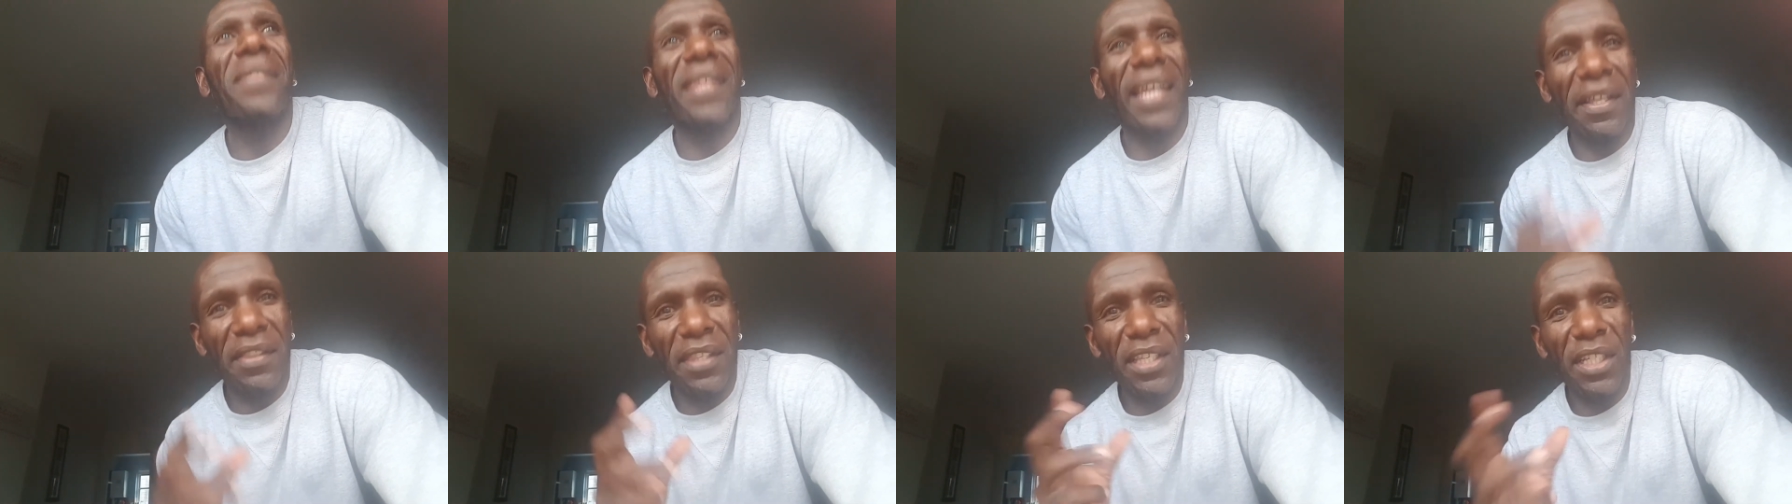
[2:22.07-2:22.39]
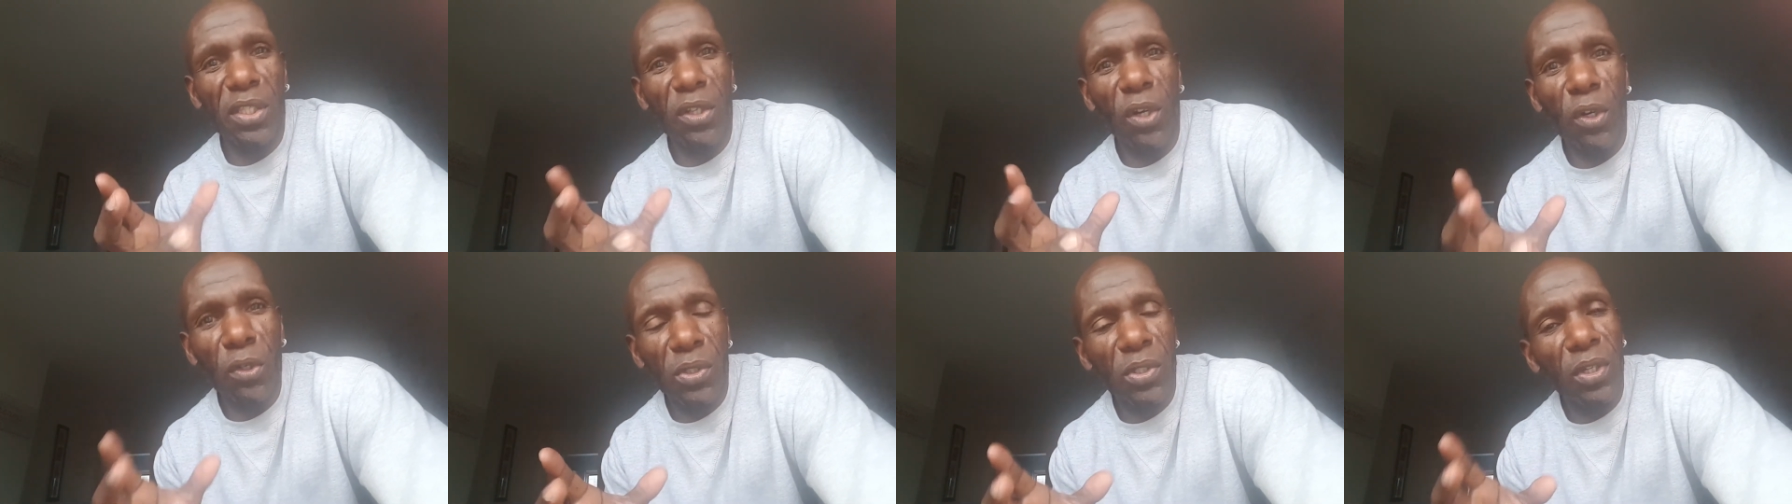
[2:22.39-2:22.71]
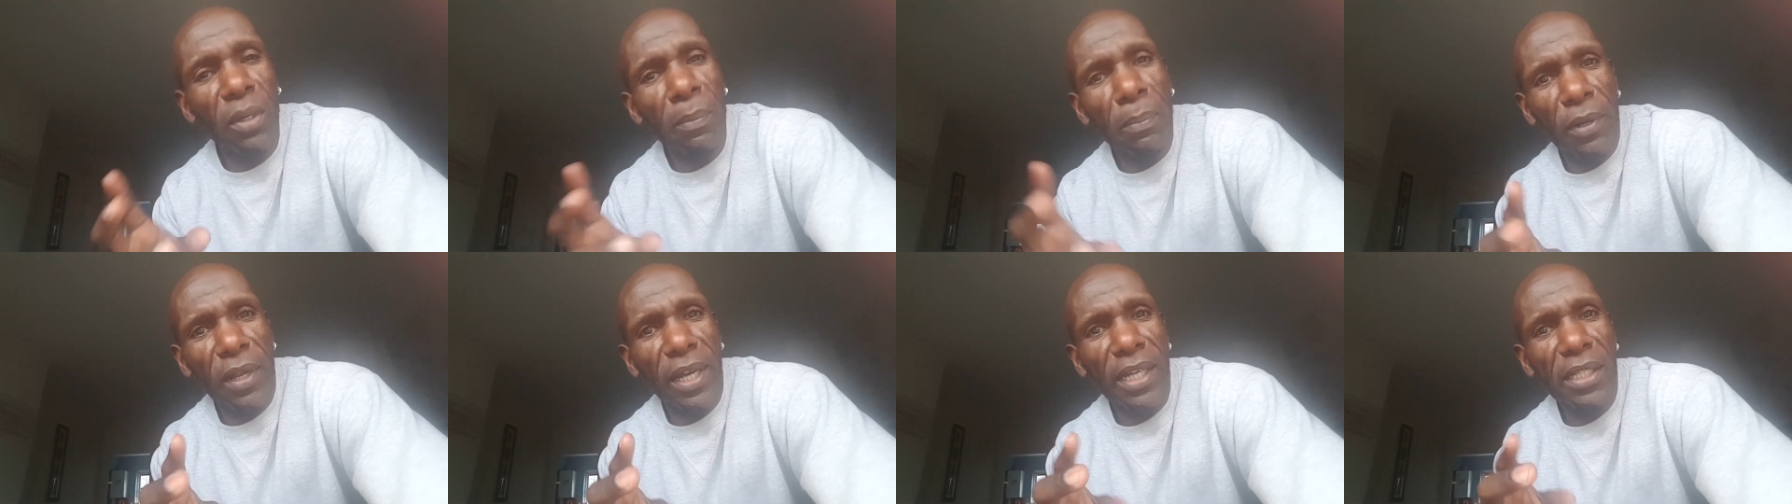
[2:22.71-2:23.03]
Now, this
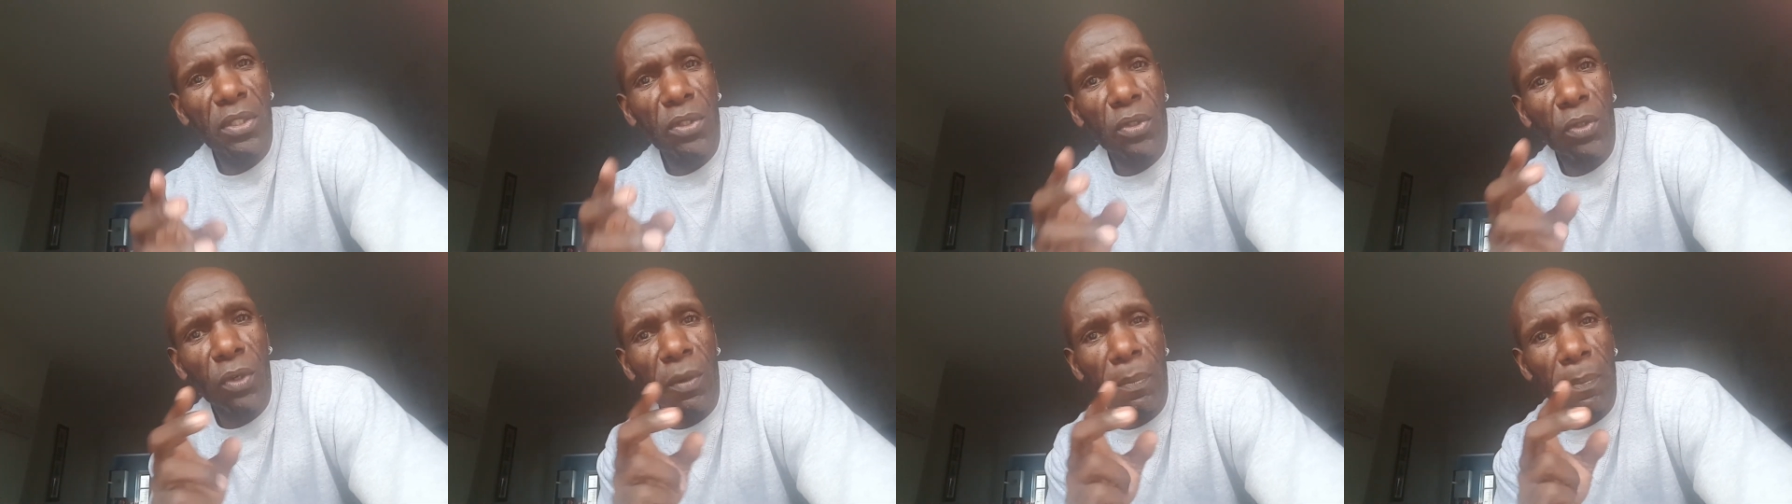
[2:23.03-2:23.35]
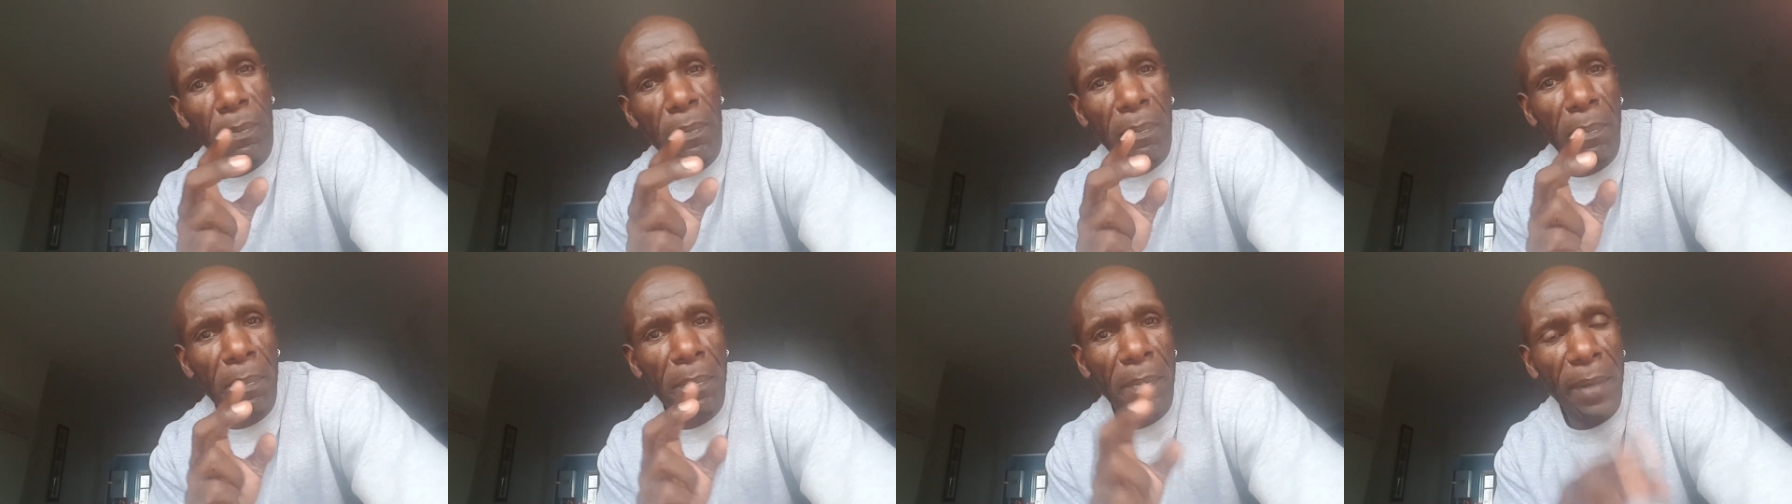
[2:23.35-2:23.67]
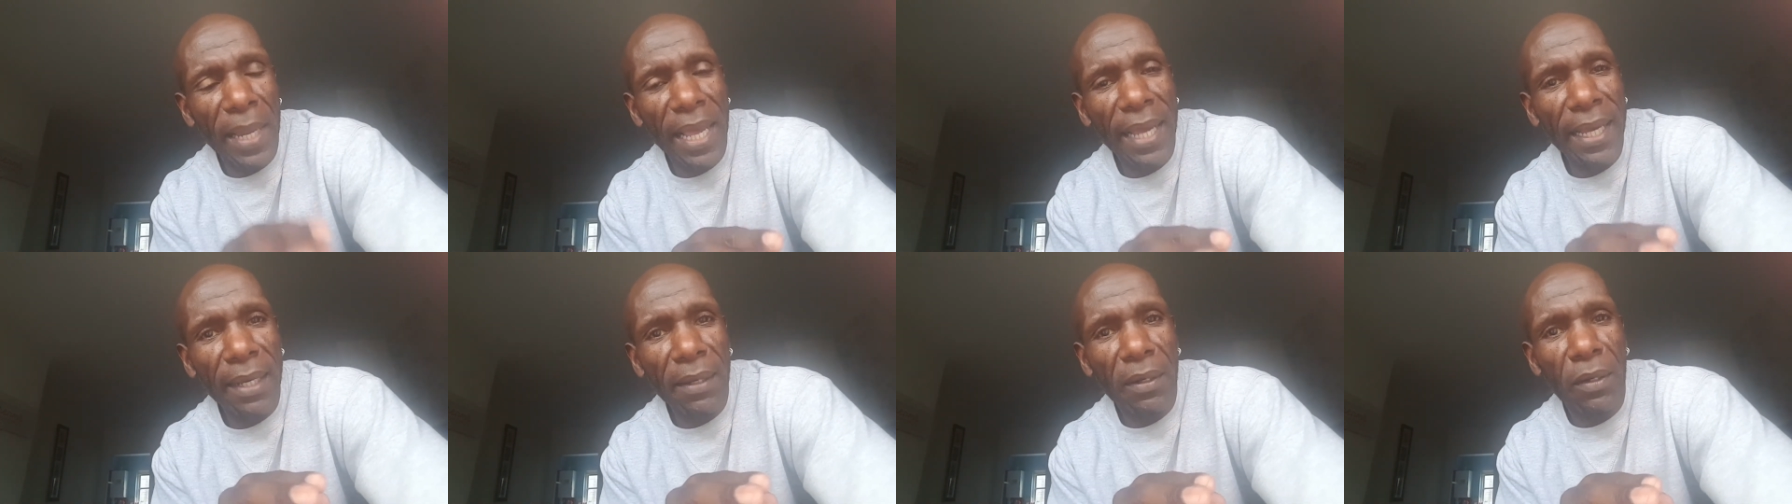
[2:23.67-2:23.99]
also applies to a
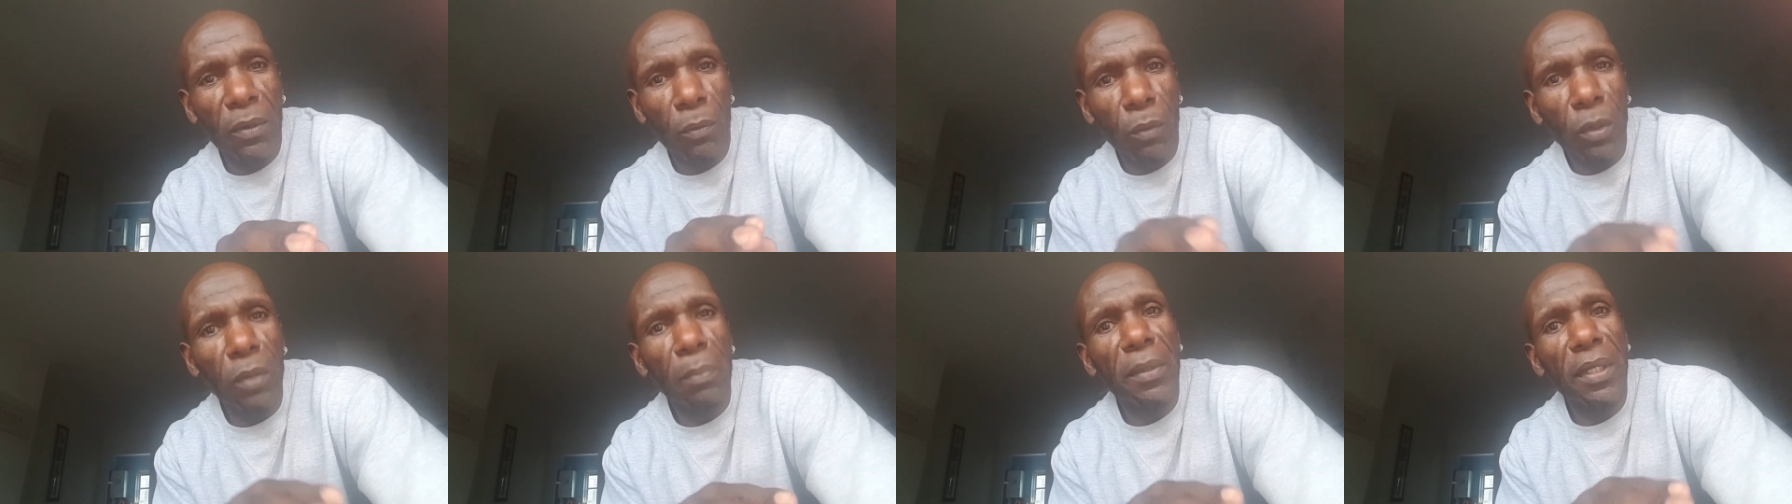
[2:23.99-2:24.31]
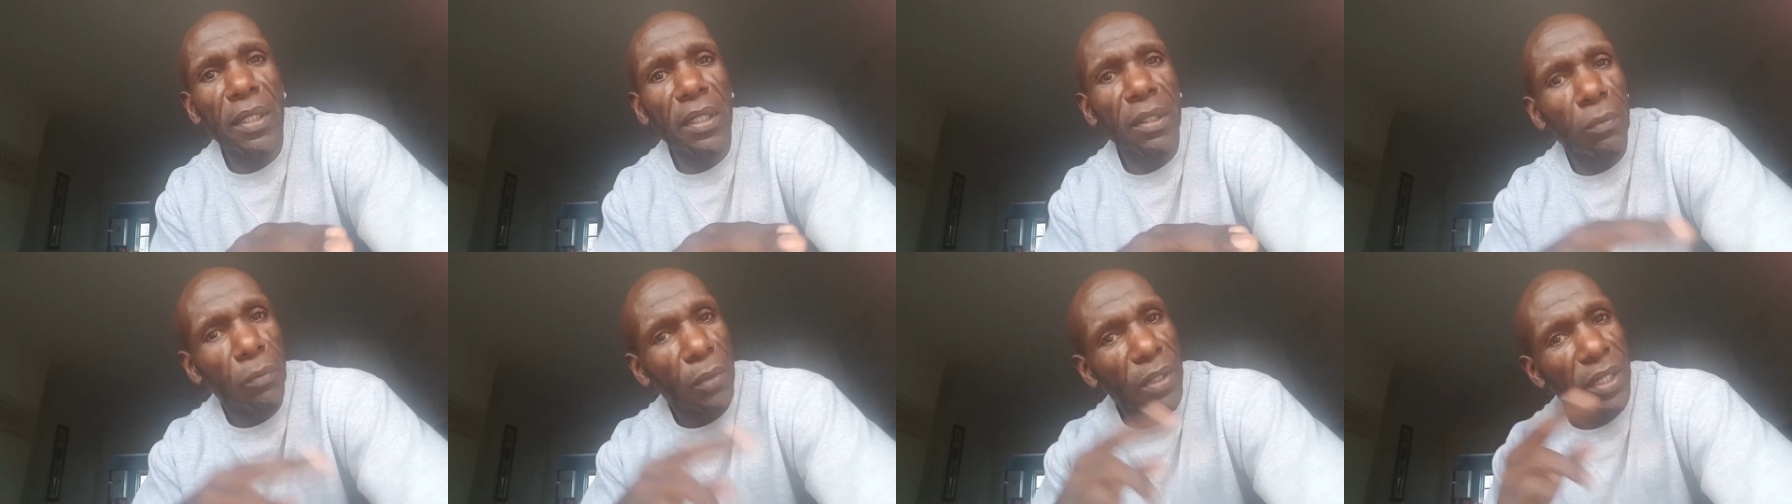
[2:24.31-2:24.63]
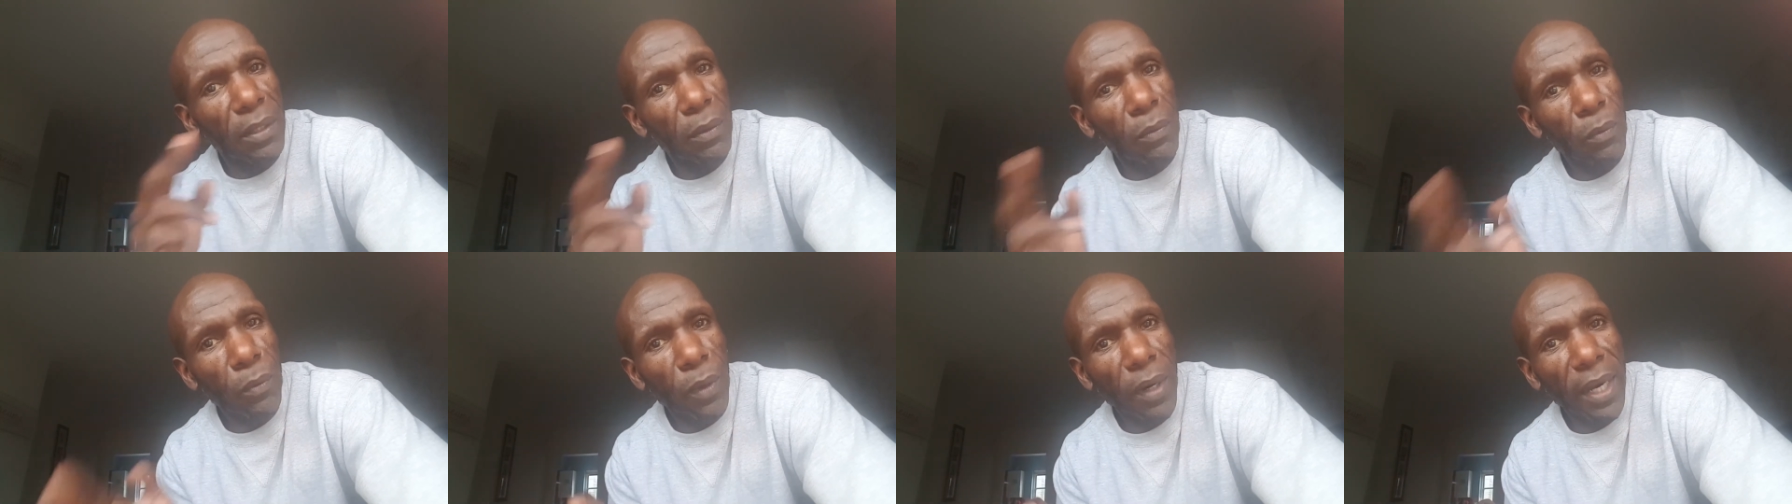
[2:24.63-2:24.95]
black woman with
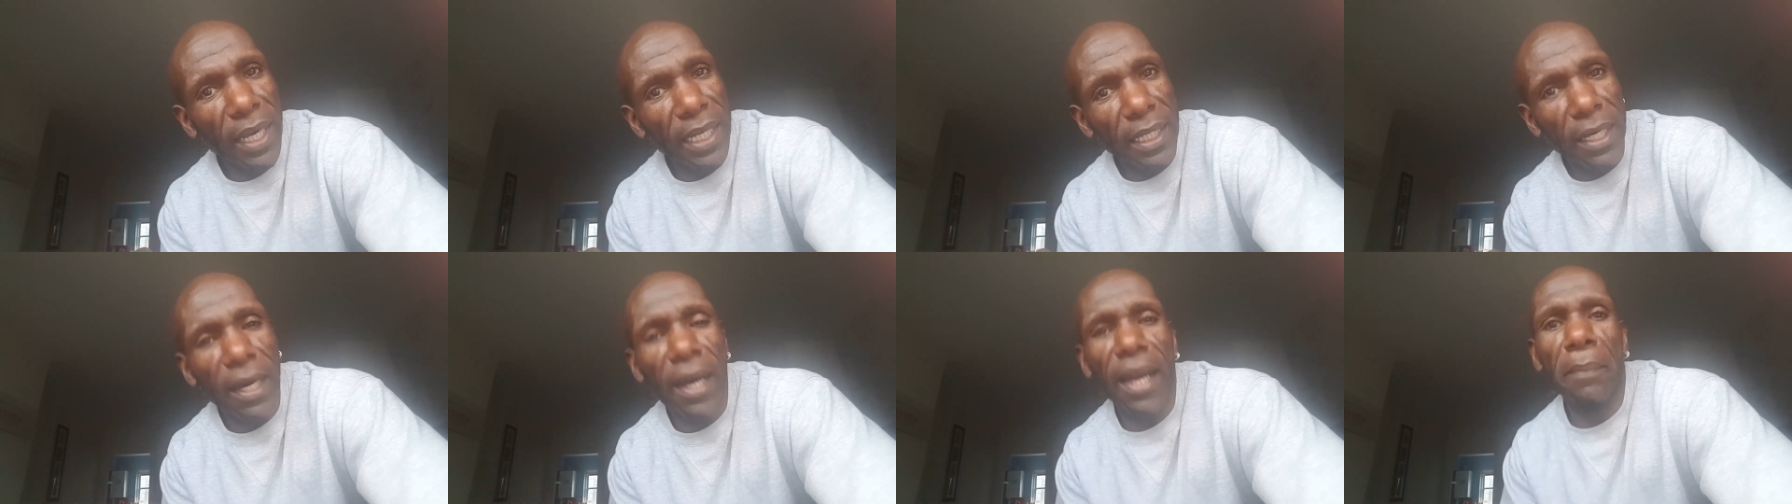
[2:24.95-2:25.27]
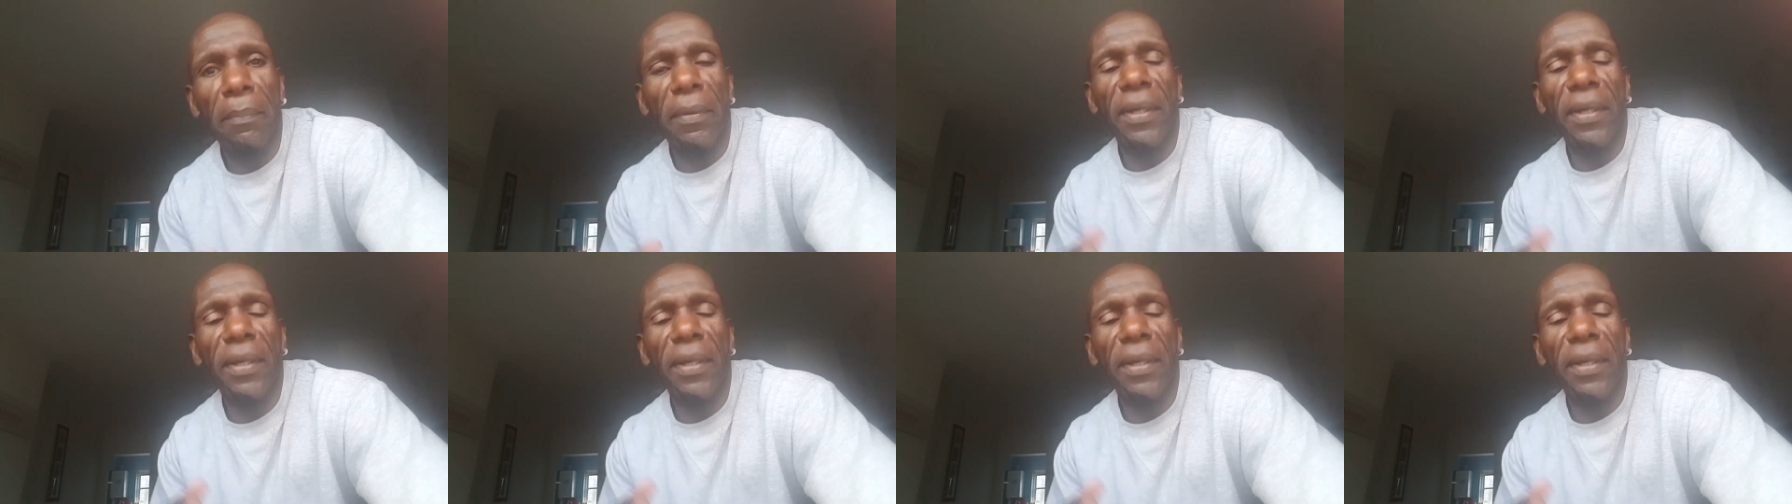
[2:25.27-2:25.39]
a white guy.